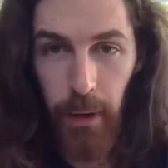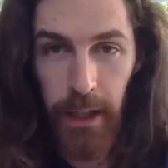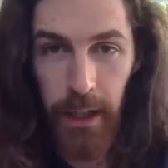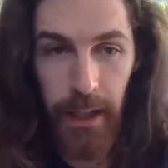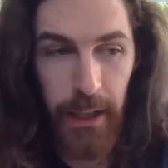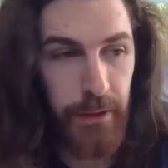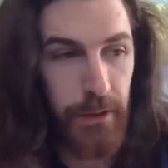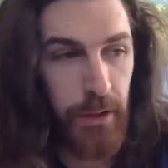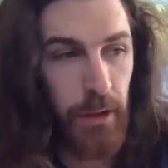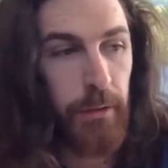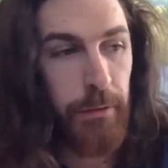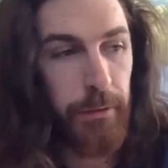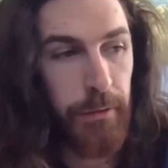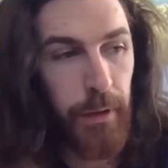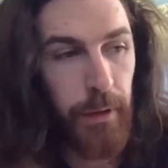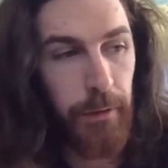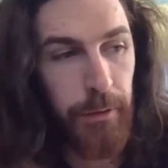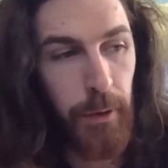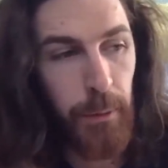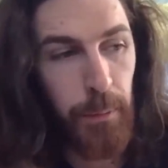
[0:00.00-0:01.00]
I had done
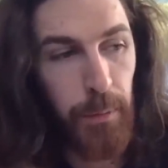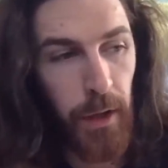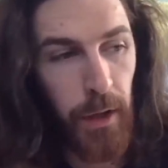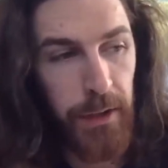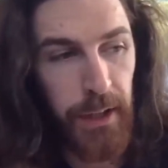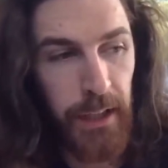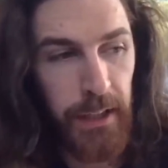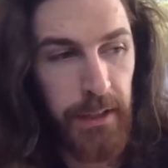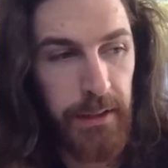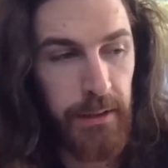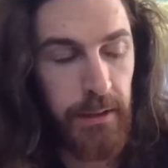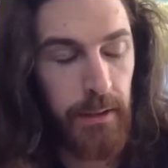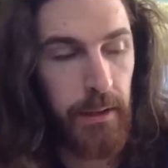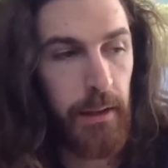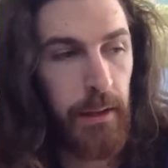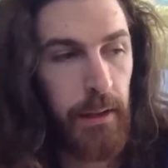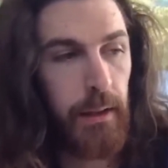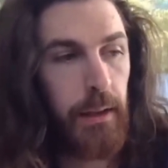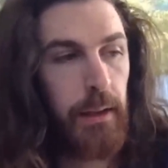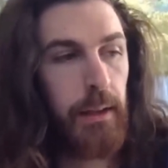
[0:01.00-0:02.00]
a few projects
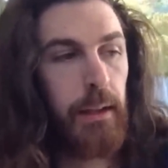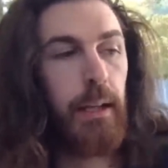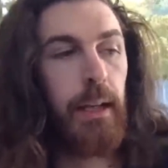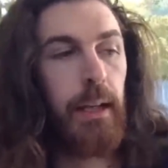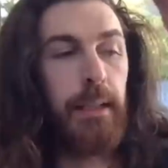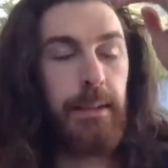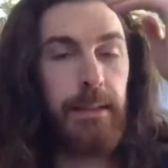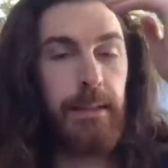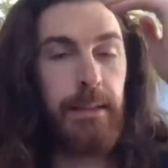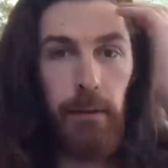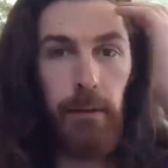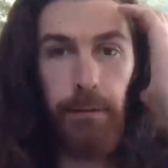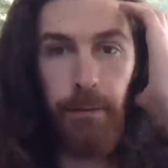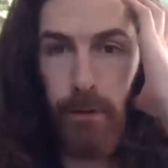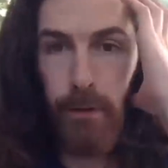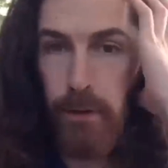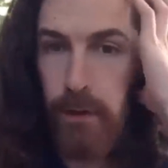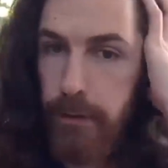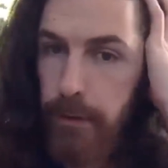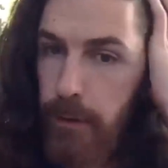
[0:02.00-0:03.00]
and
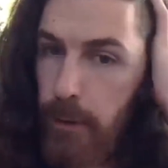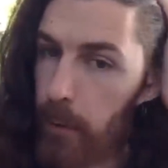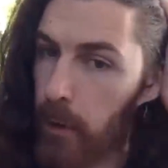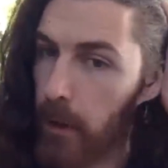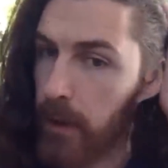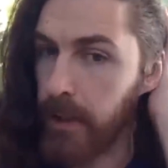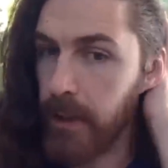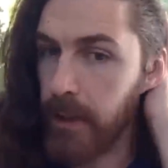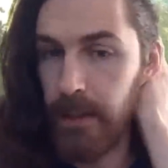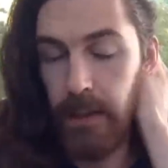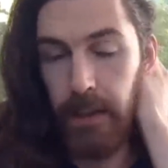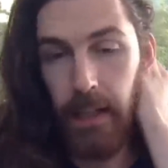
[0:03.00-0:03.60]
self-funded a few projects.